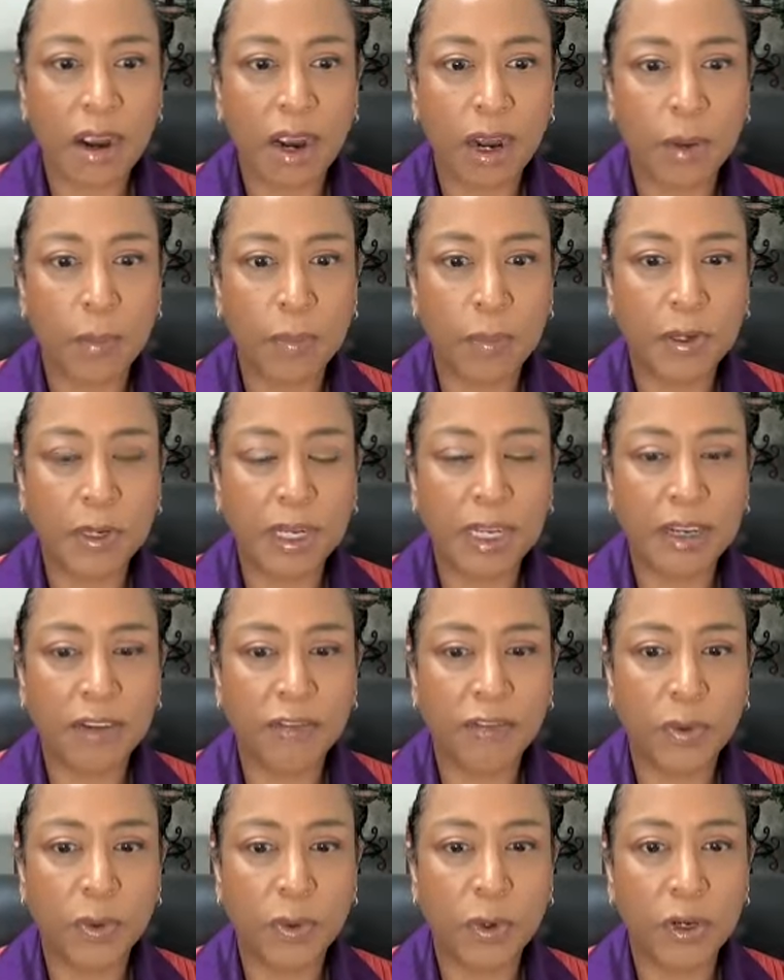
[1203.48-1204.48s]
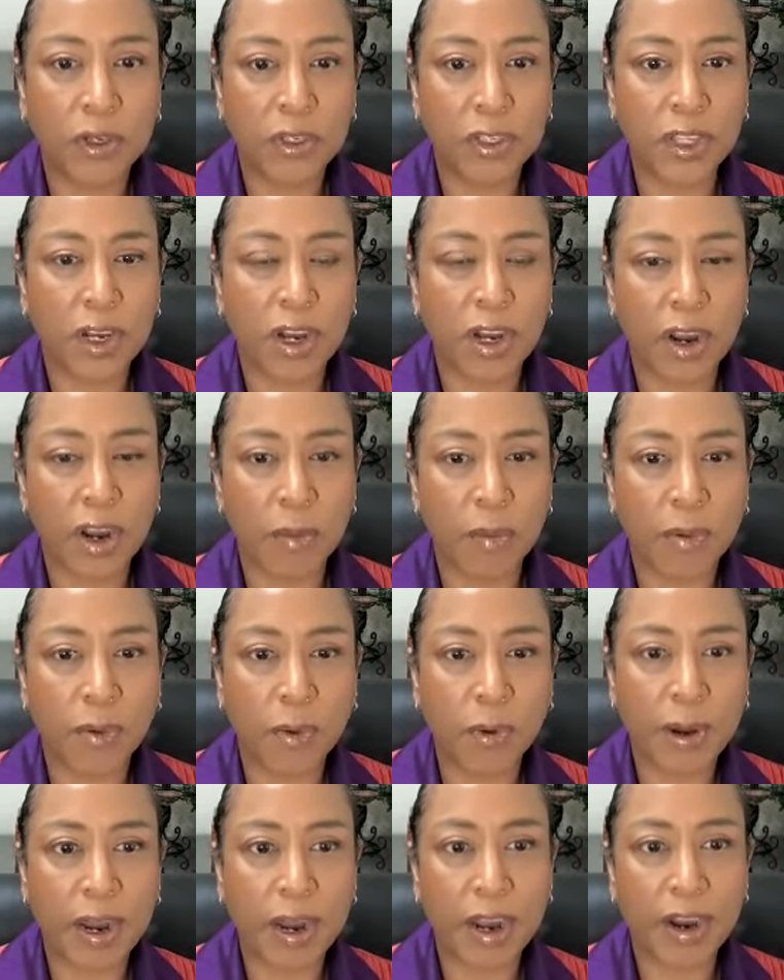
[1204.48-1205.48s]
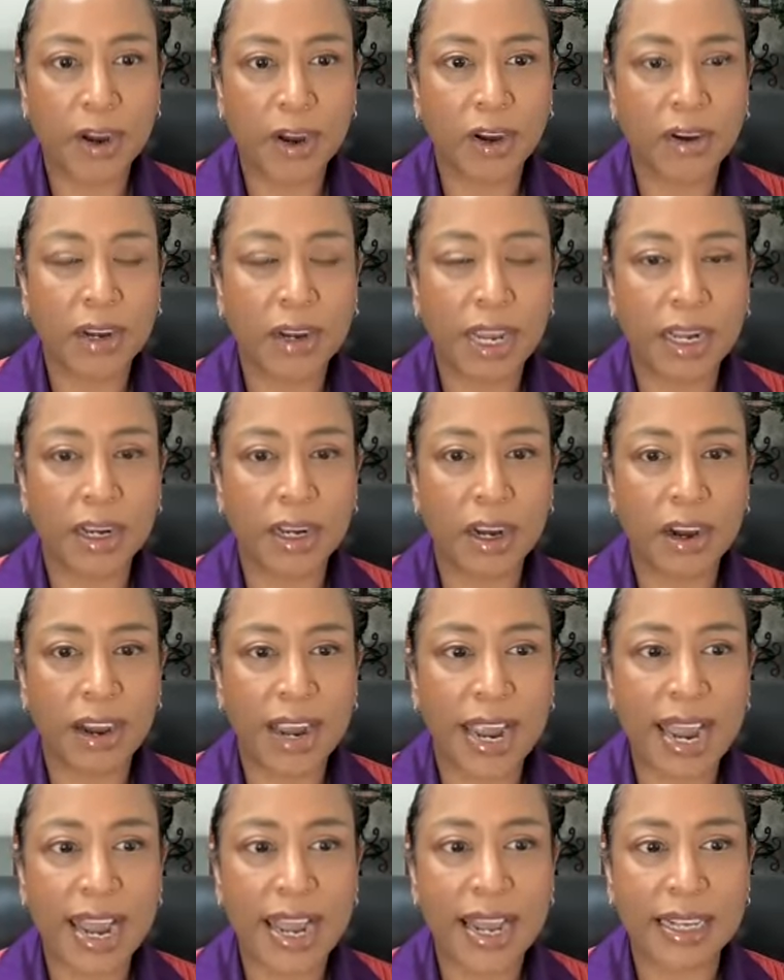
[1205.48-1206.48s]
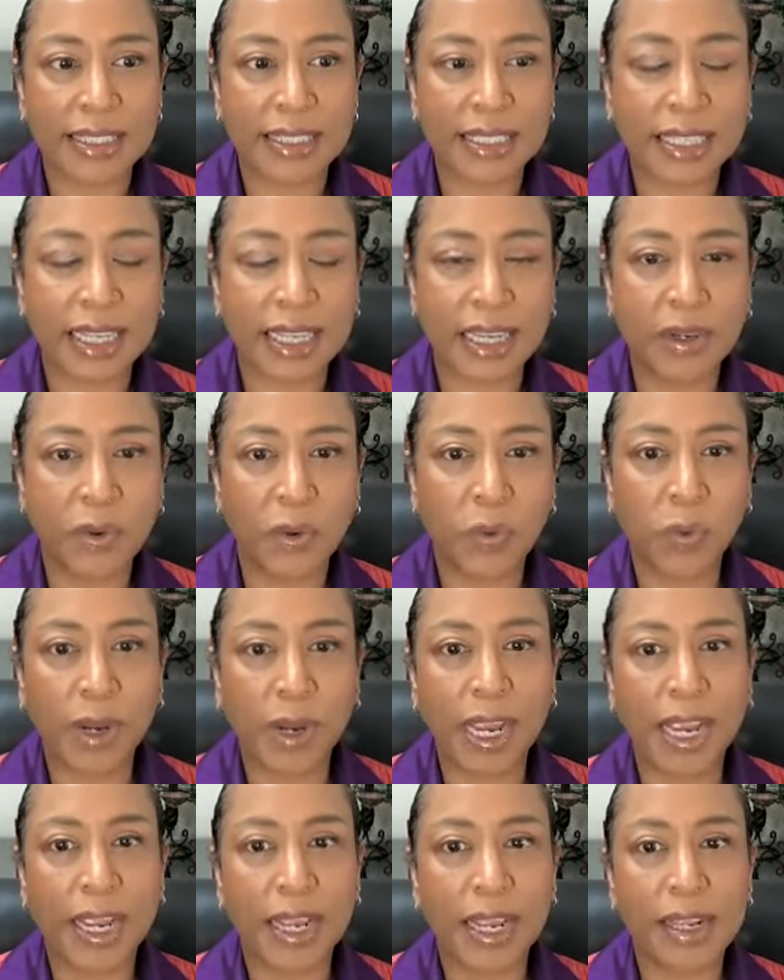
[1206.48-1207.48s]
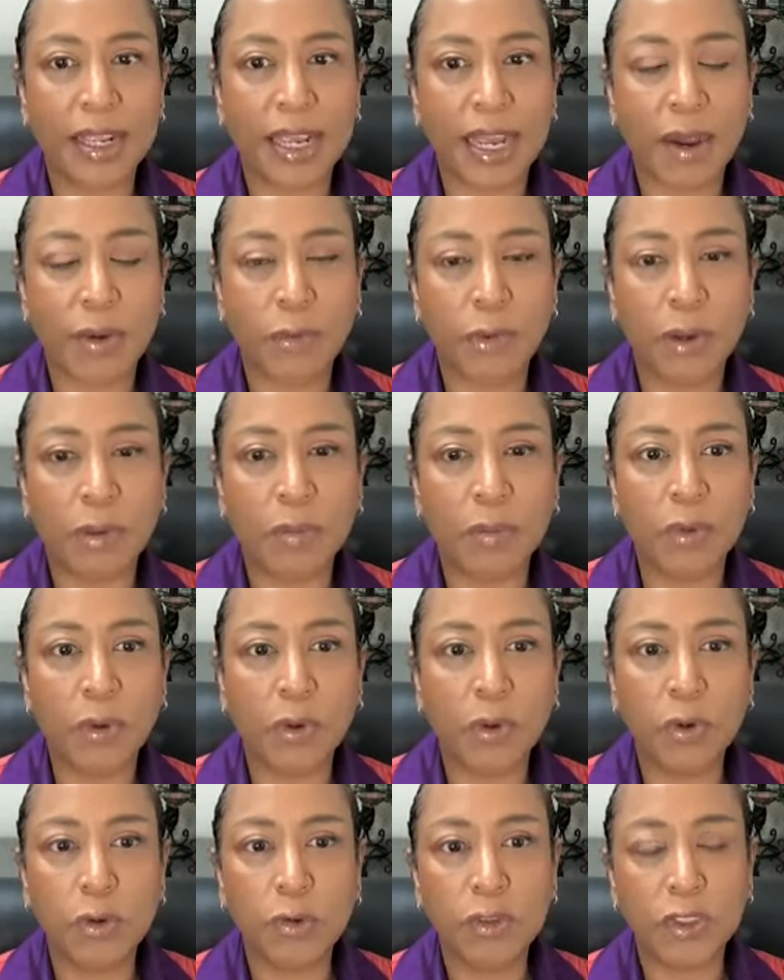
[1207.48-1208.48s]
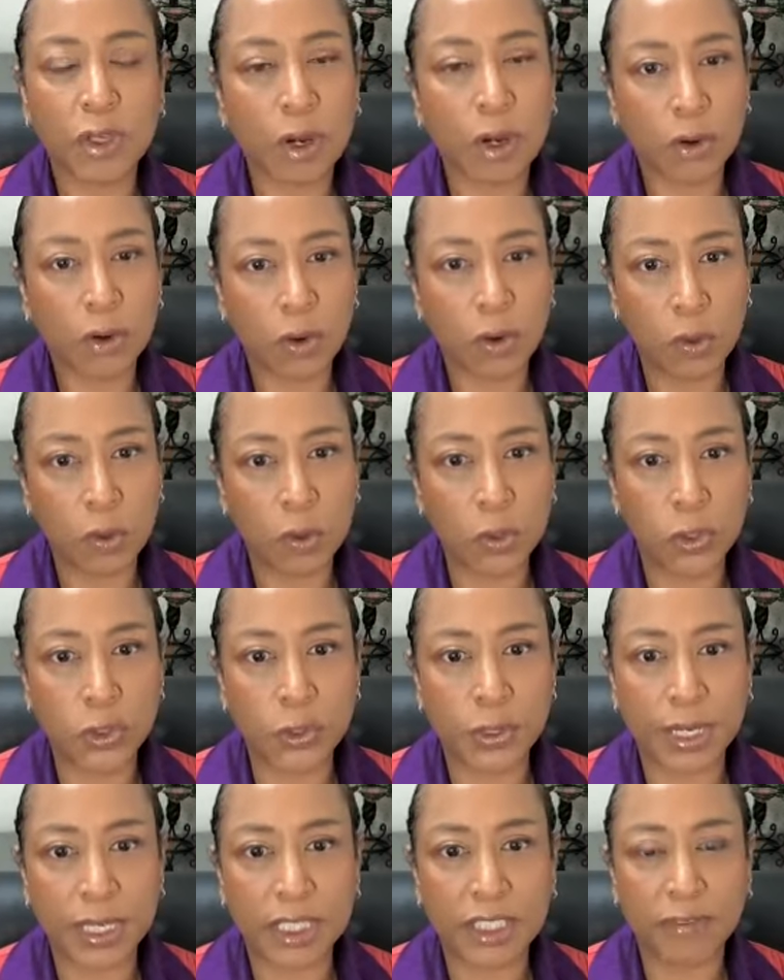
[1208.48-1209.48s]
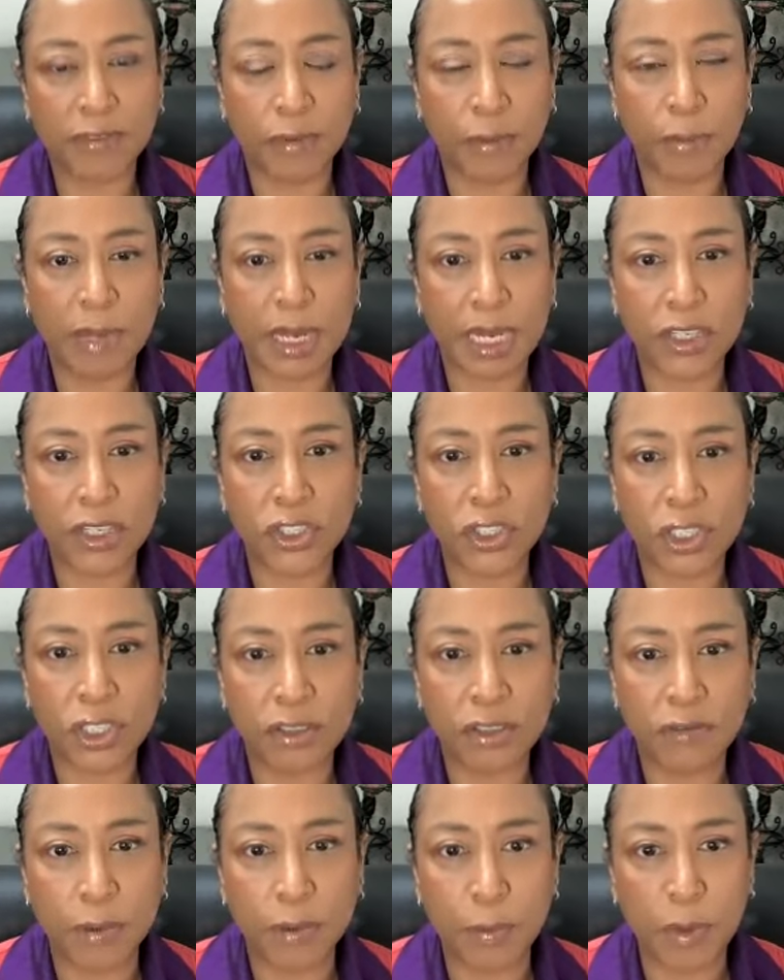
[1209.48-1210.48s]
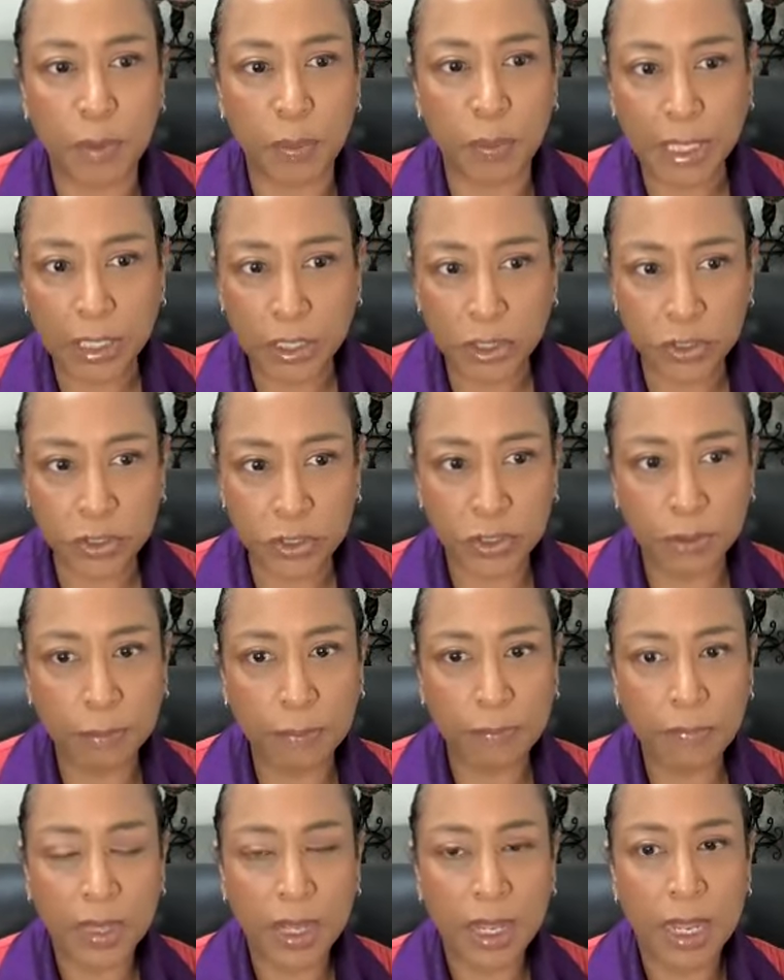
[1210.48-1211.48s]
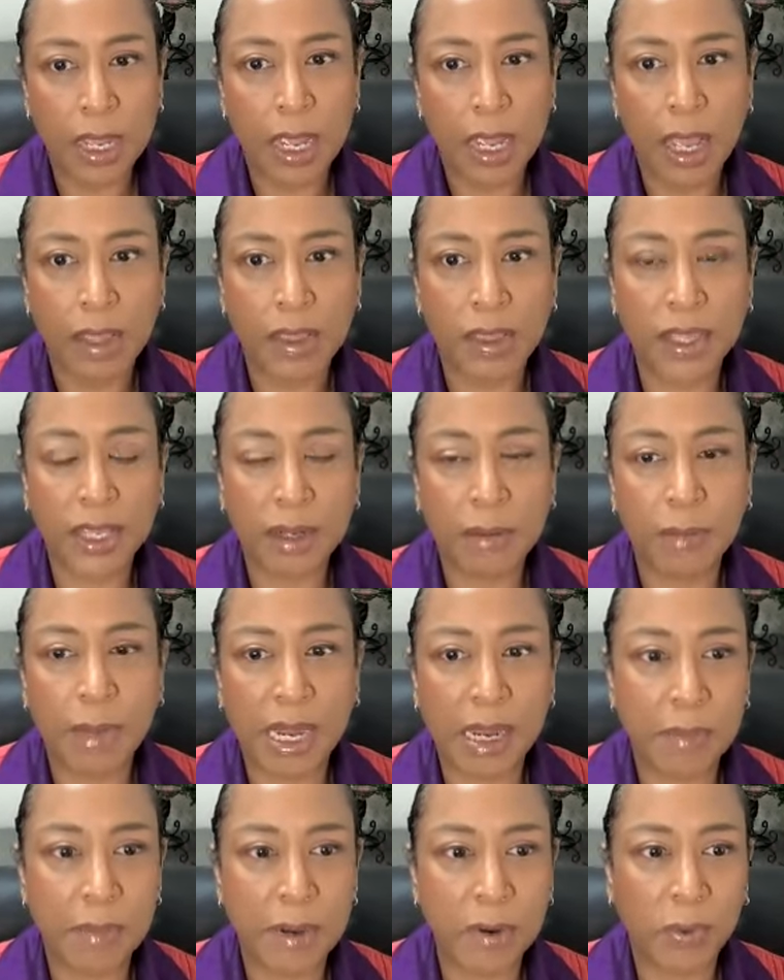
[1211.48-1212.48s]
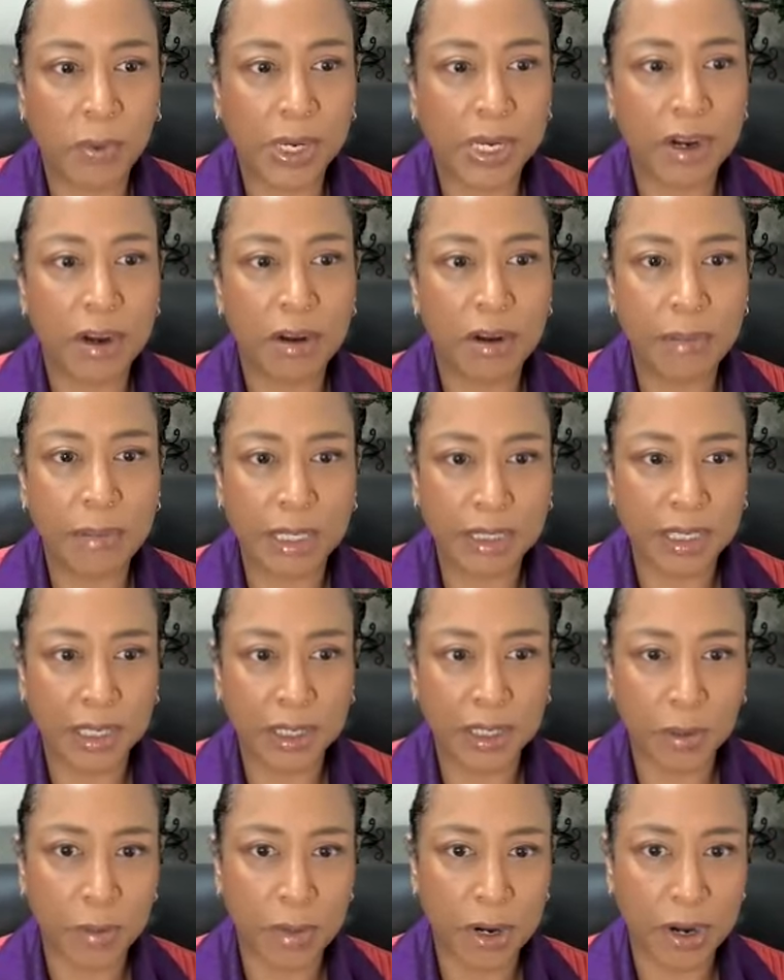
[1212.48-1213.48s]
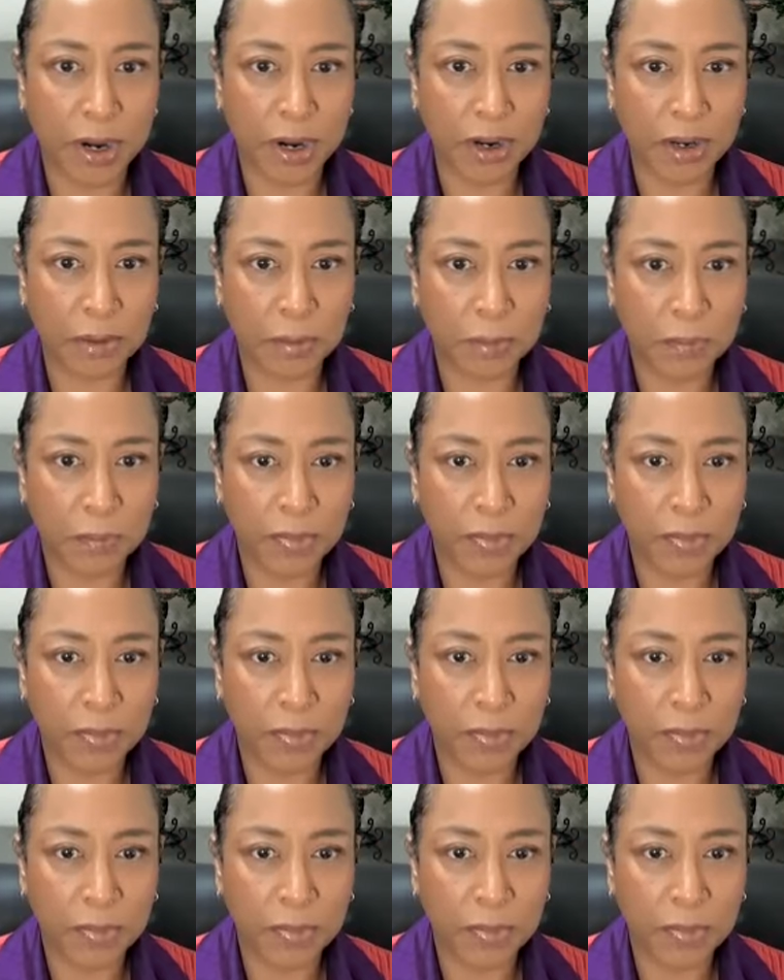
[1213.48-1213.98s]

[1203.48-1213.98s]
are putting forth our prayer and our ask in a way that removes our own transformation from the picture, then maybe we are missing the mark.